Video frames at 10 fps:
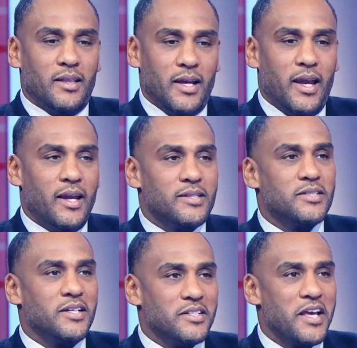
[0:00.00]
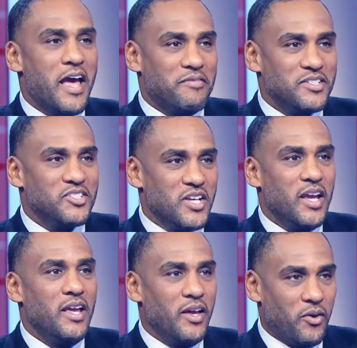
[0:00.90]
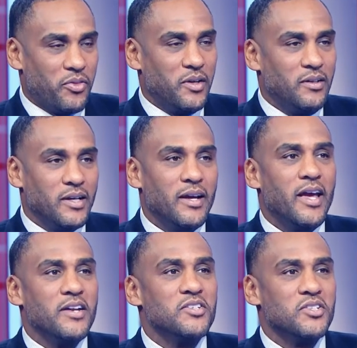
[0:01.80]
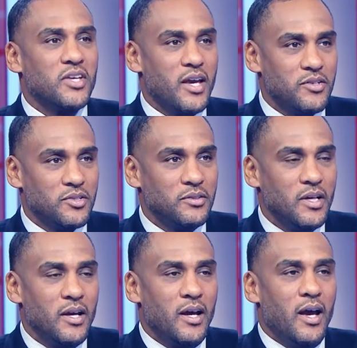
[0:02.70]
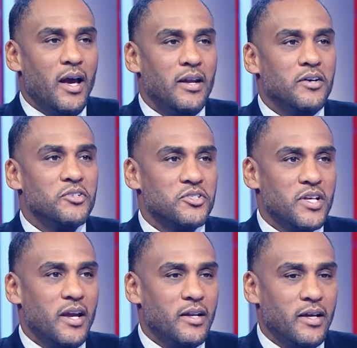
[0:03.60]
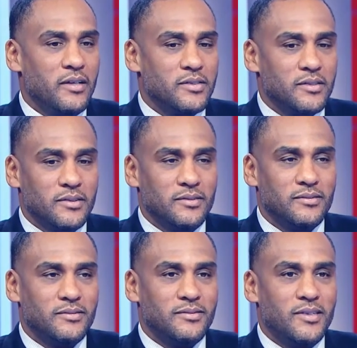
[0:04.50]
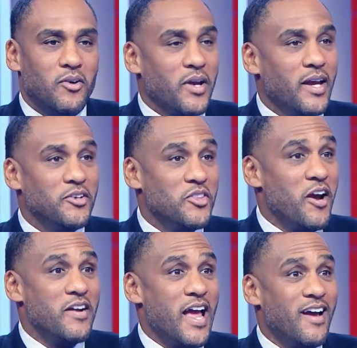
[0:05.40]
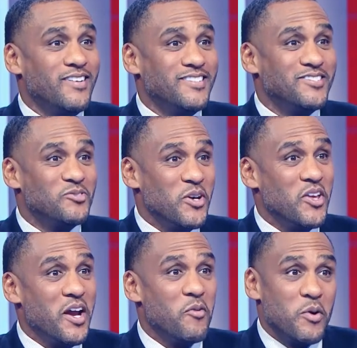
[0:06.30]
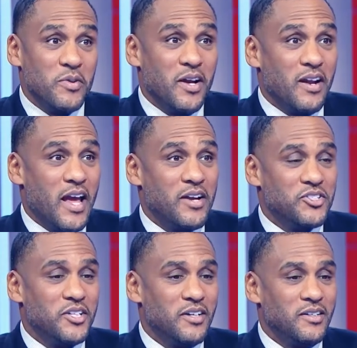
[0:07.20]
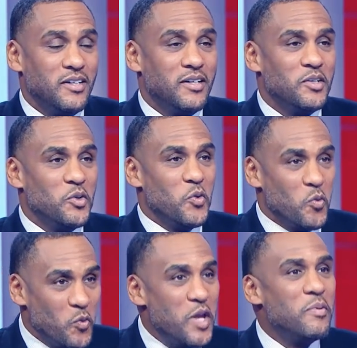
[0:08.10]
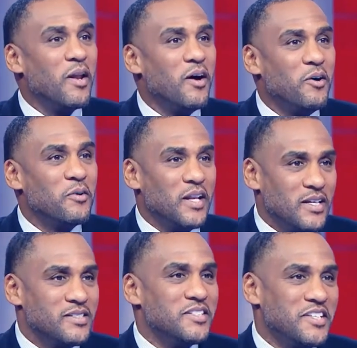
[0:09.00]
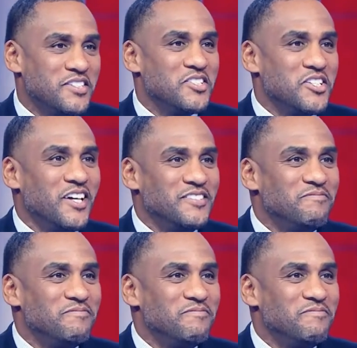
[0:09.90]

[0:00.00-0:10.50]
they just have to stay healthy. They're ahead of schedule, and understand is, okay, you're there now. We're there. We were there last year. We belong, and let's just get this done.